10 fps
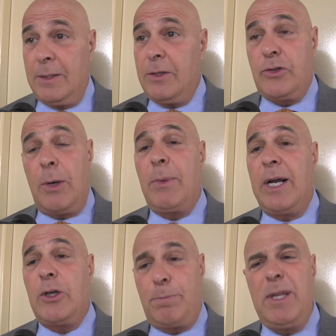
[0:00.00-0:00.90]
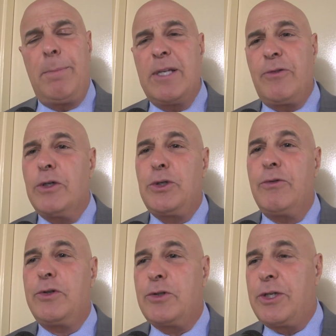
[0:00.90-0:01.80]
someone else. Be the best version
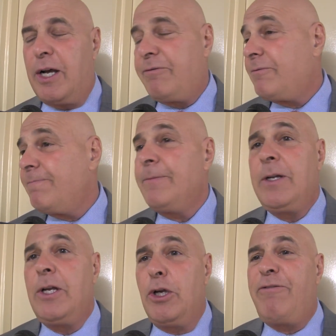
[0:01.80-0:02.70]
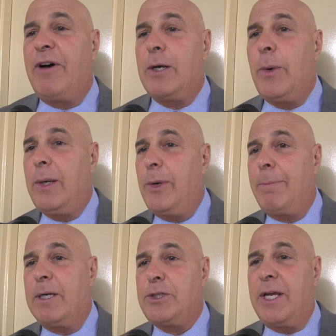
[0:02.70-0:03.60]
of yourself. You'll find a way to win
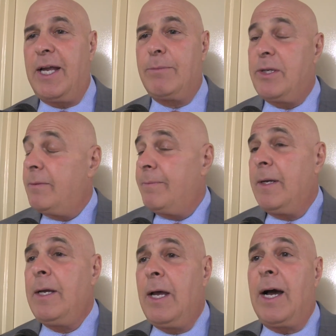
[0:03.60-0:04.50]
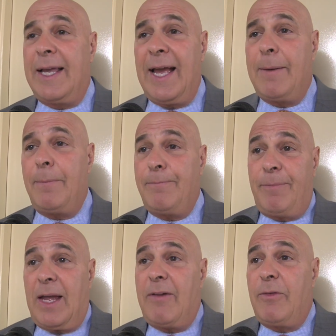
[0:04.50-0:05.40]
a bunch of games. And, again,
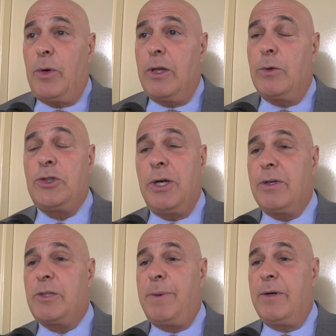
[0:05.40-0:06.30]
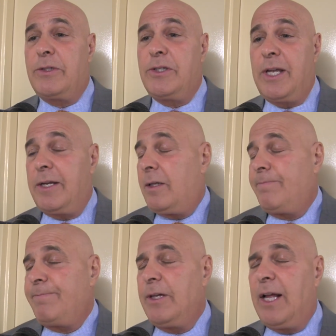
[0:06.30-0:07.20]
have one of those shared experiences that you'll
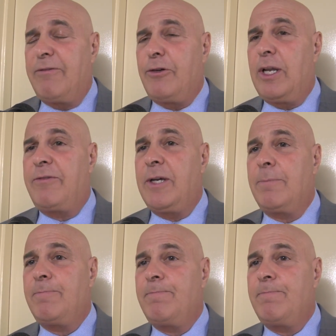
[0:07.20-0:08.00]
have for a lifetime.